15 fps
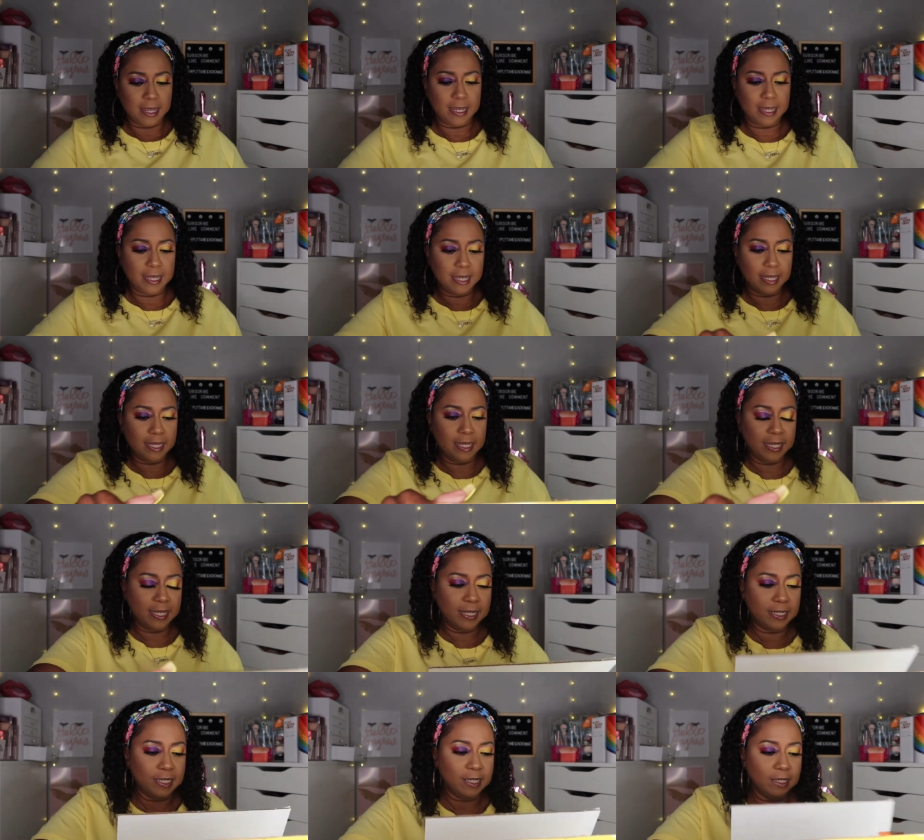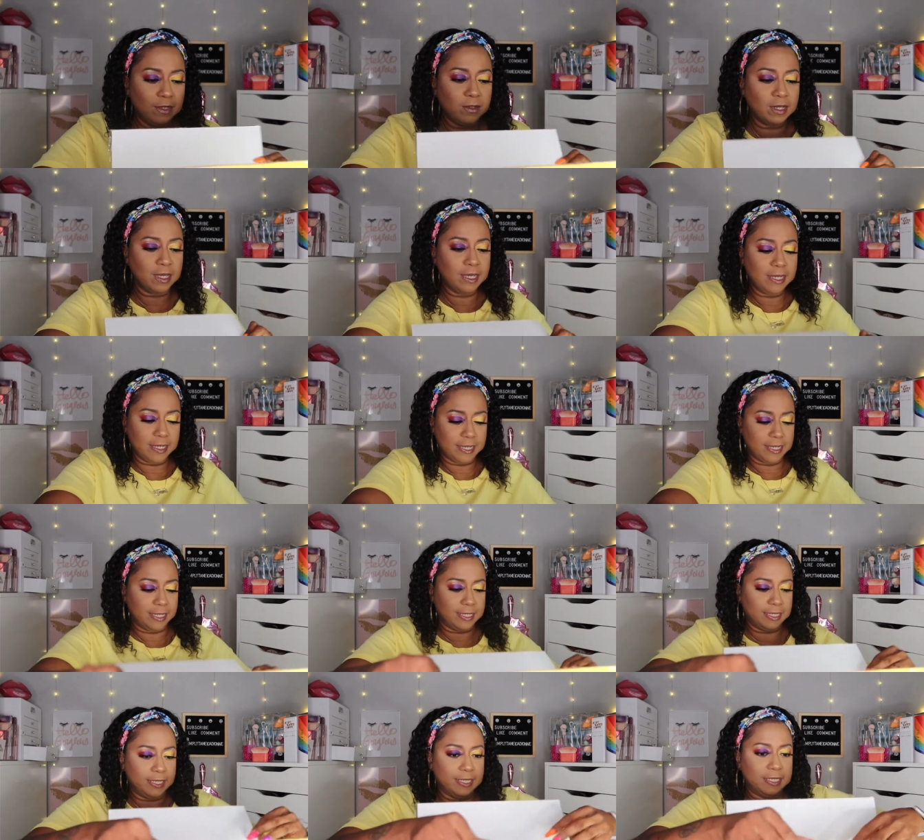and
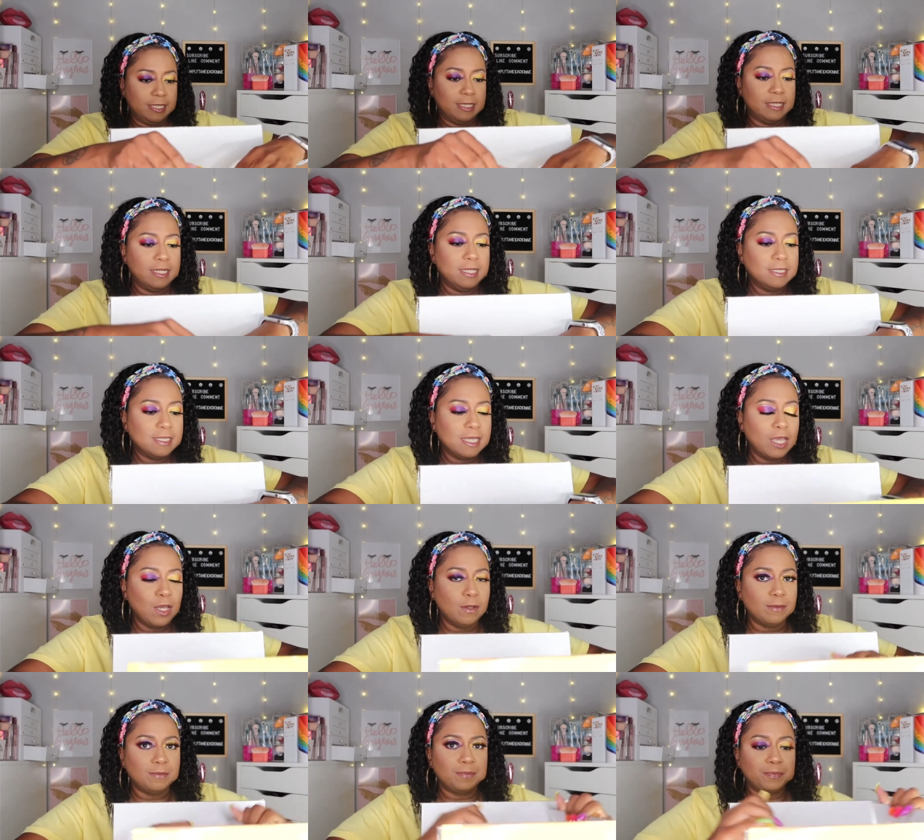okay let's go